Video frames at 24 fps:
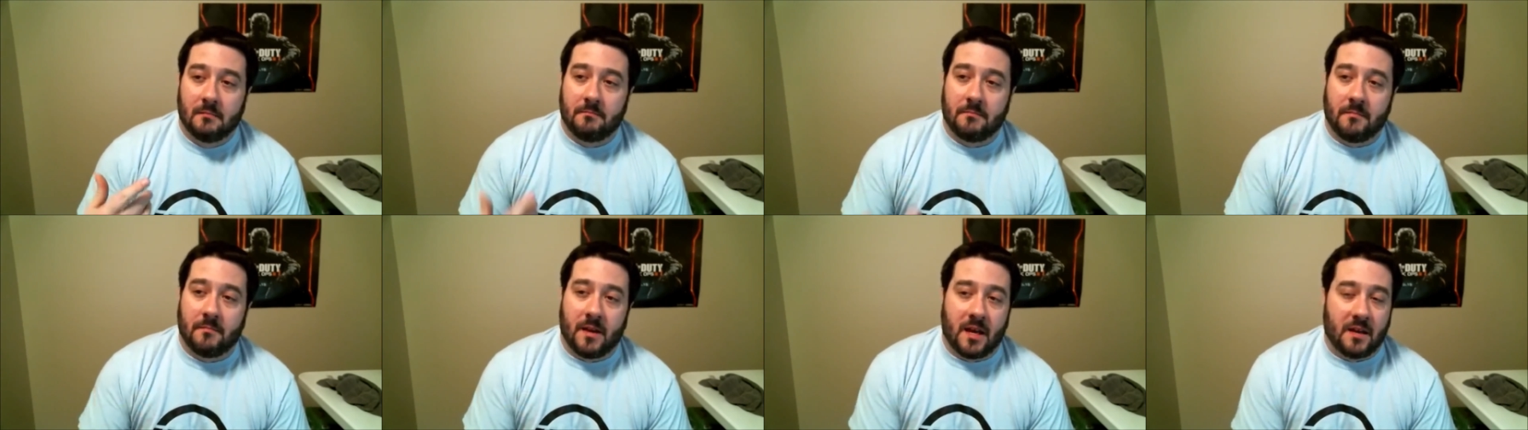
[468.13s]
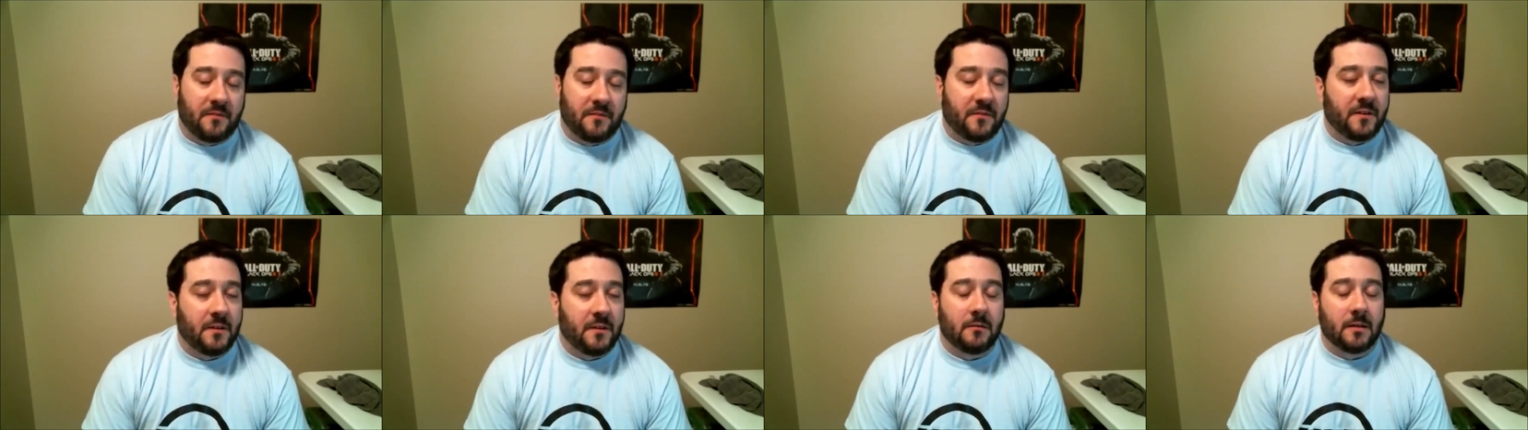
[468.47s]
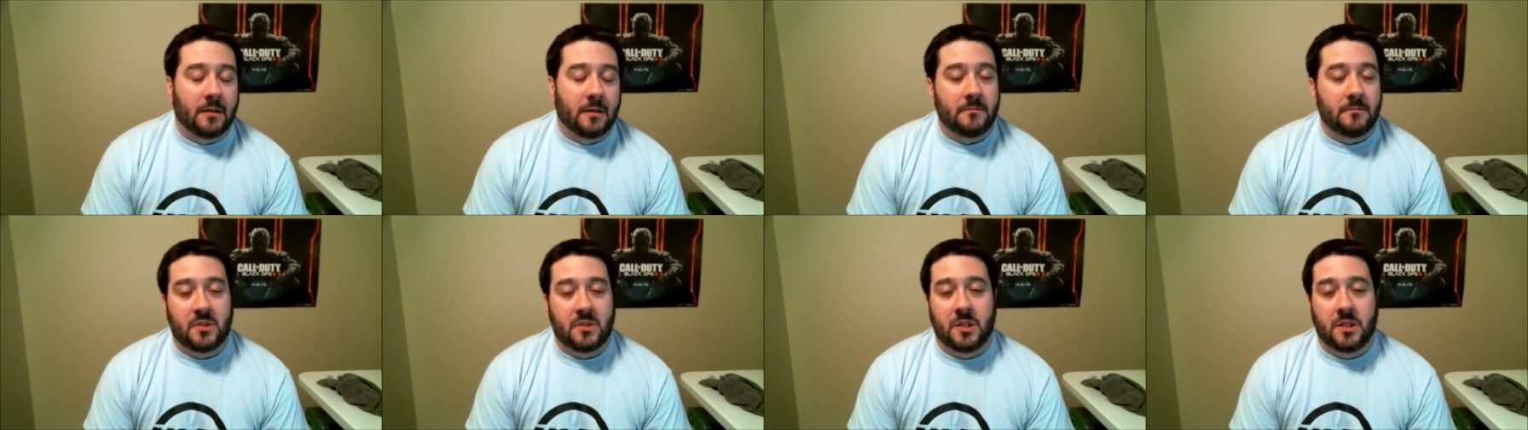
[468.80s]

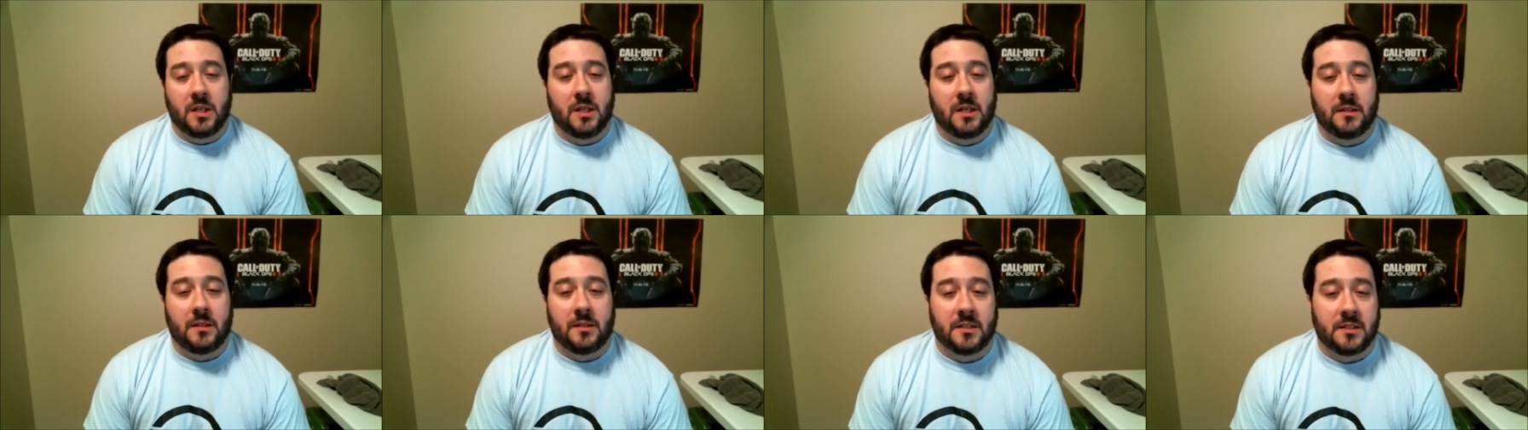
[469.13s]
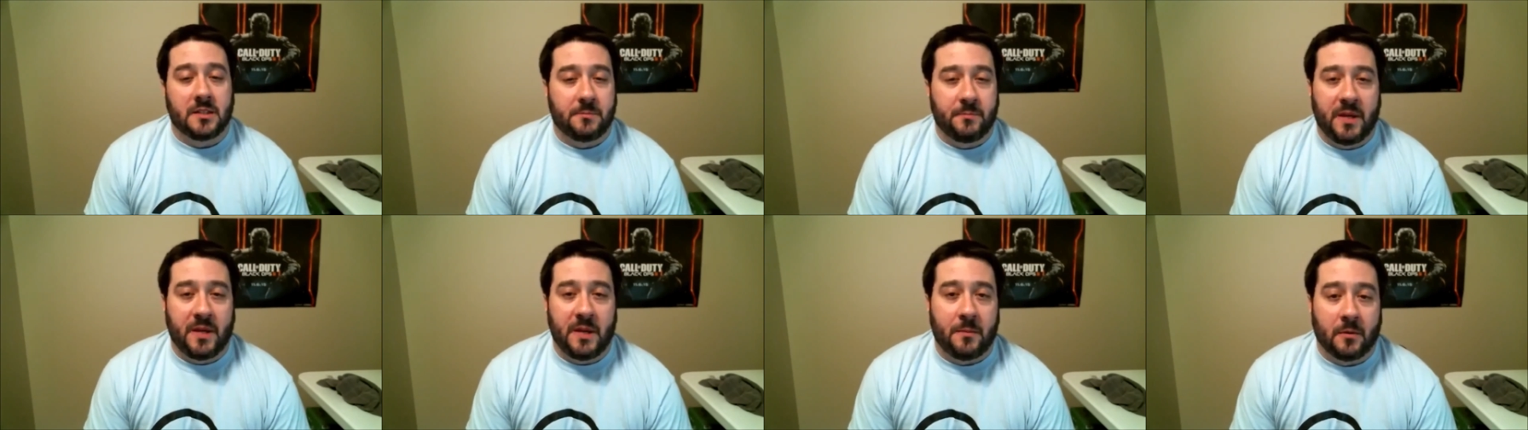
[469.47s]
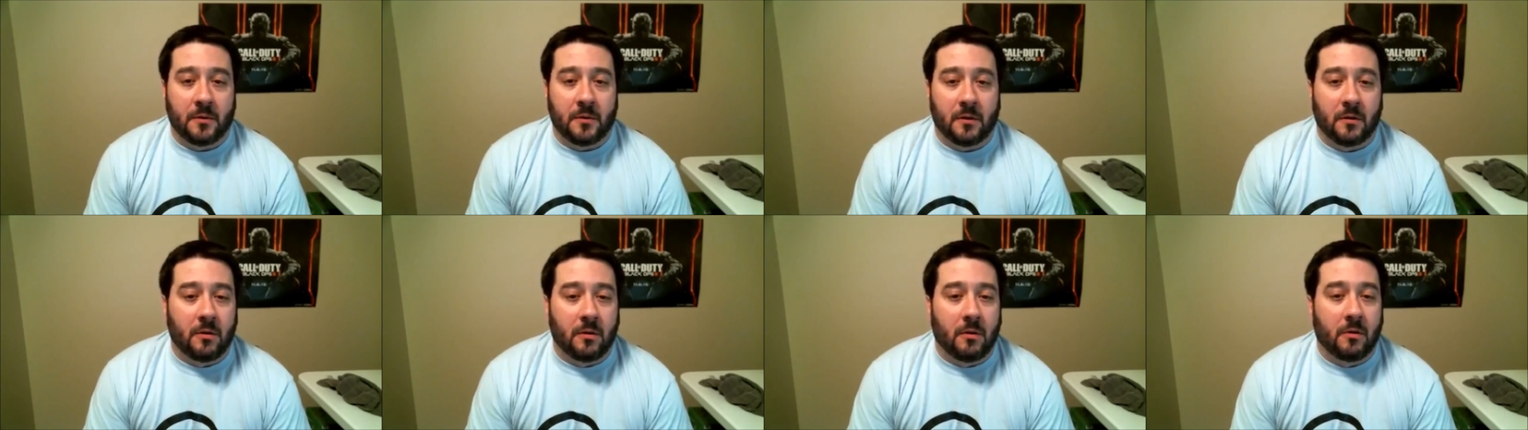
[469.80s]
FUMG, these people
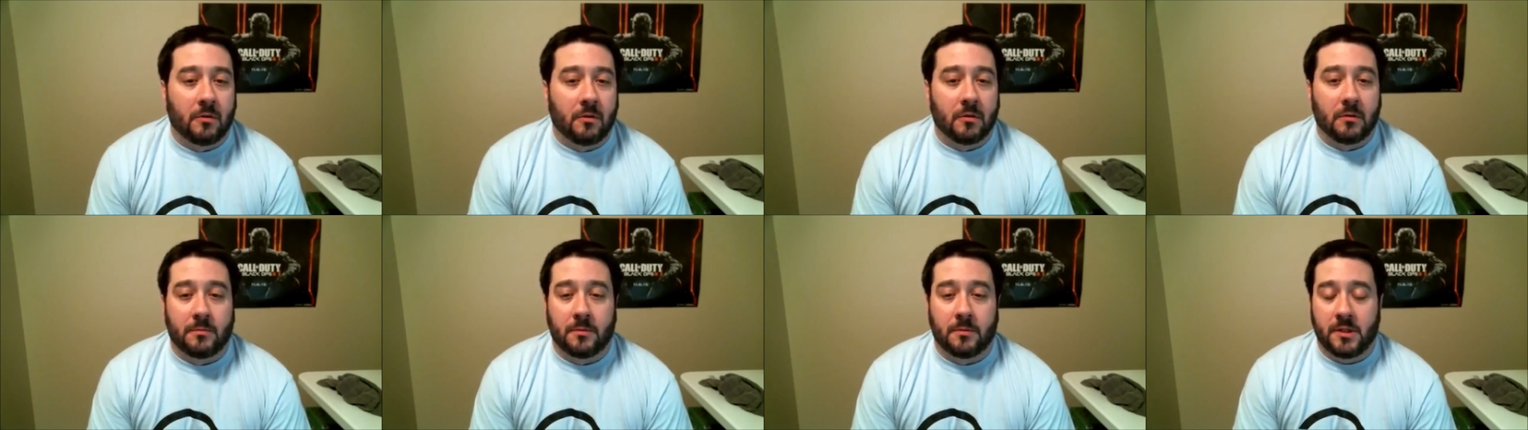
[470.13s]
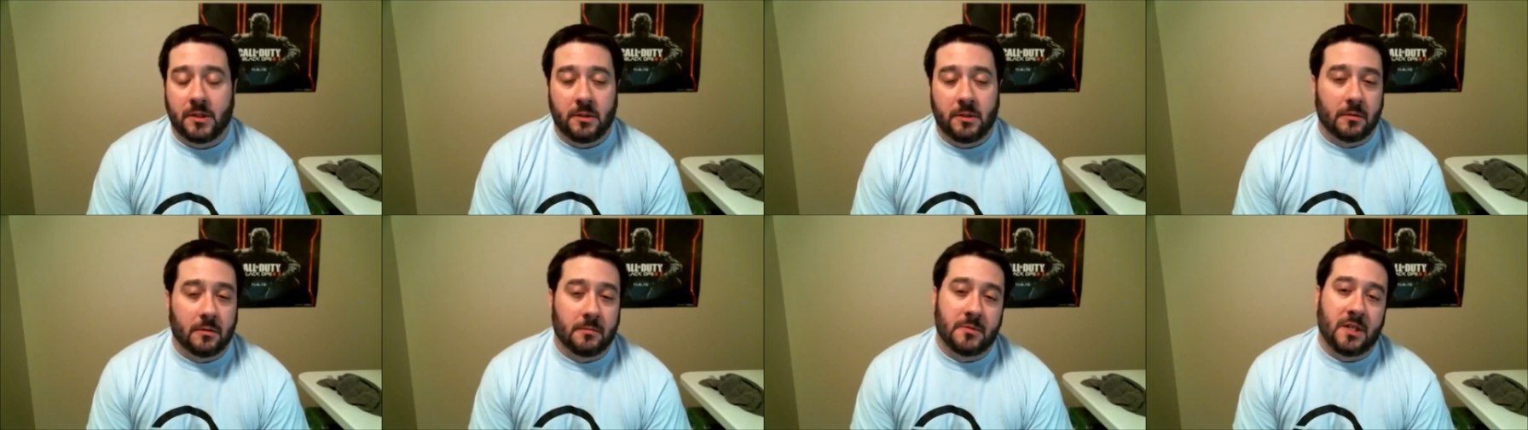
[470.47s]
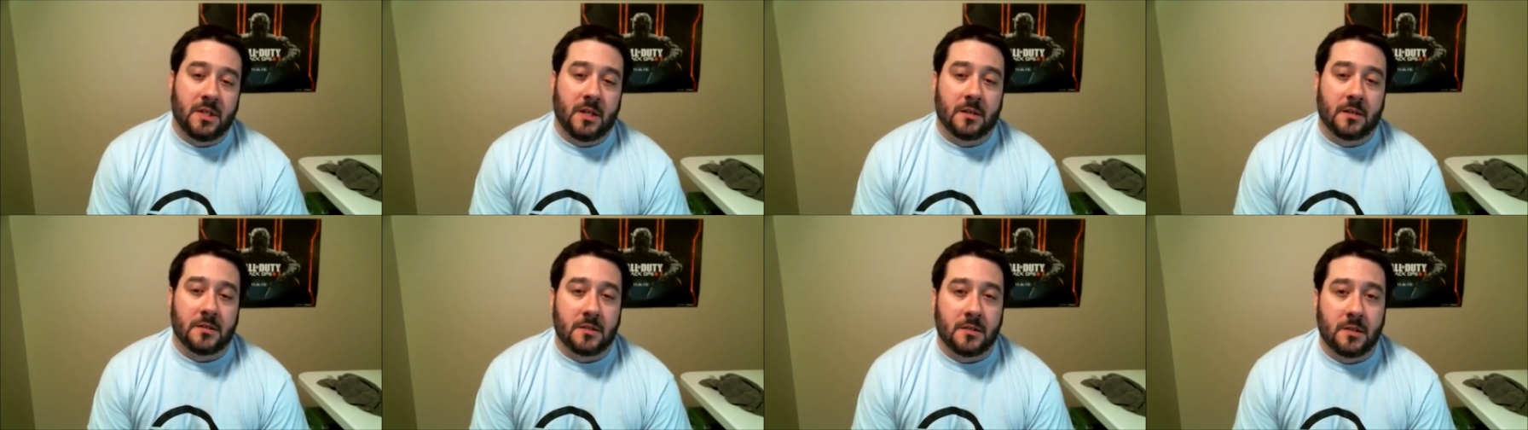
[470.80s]
are horrible, UMG
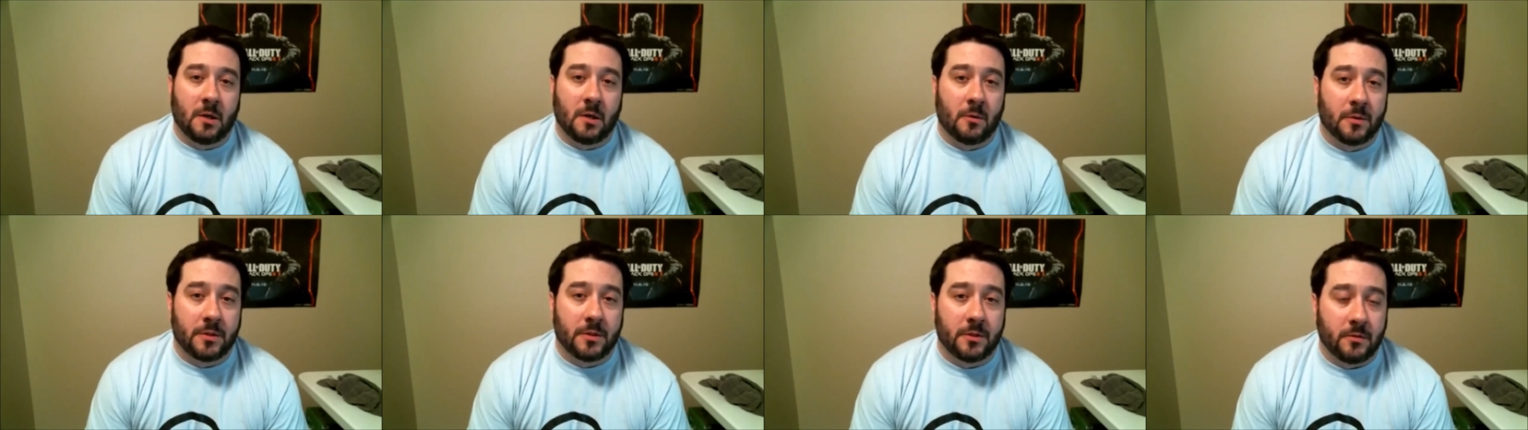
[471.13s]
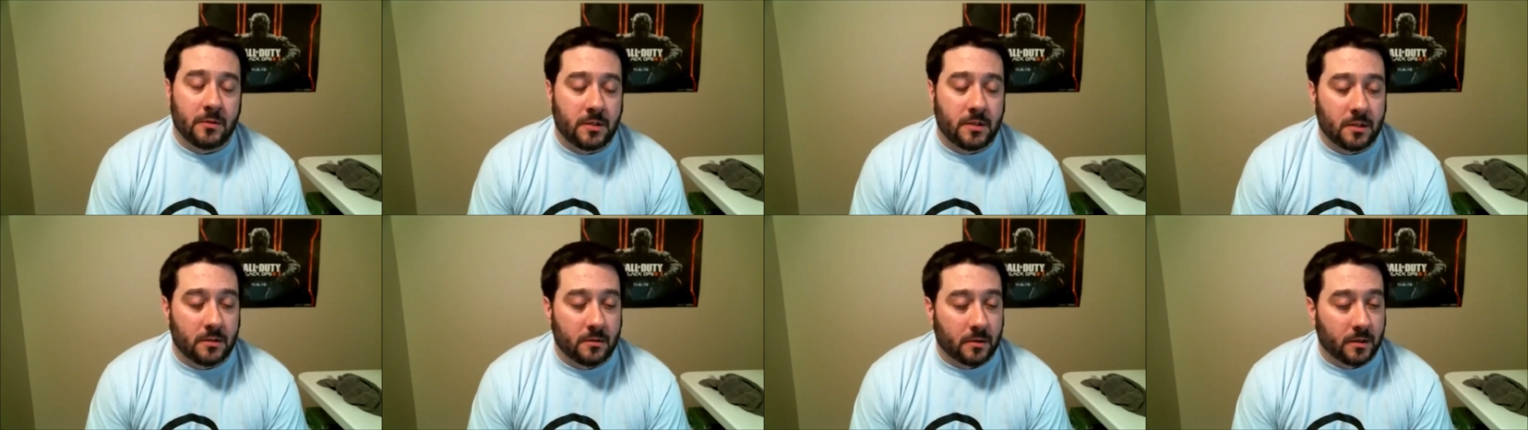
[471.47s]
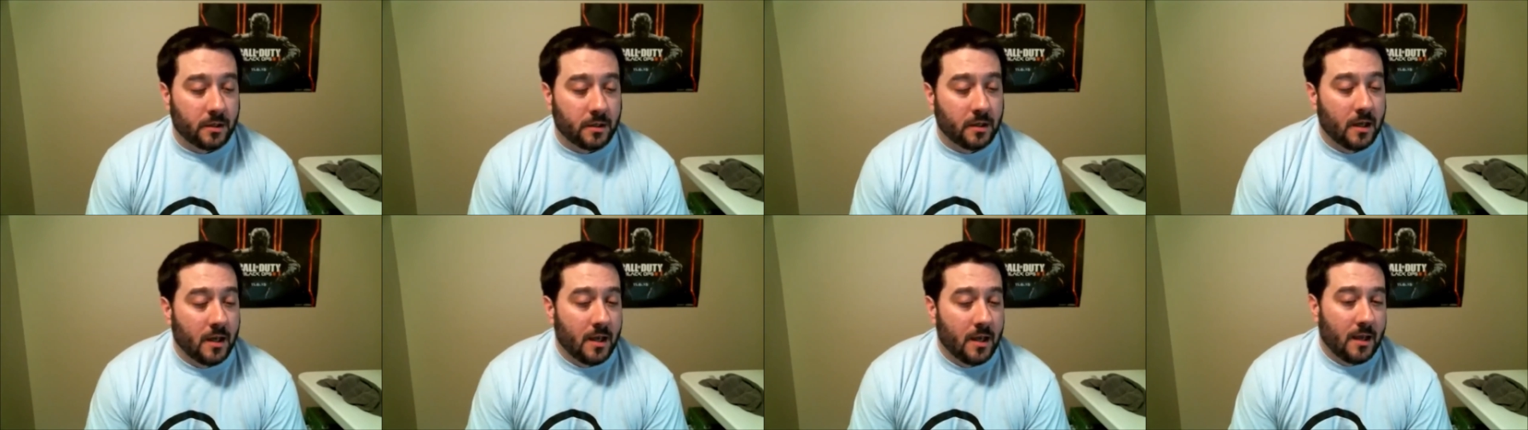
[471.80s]
doesn't know what they're doing,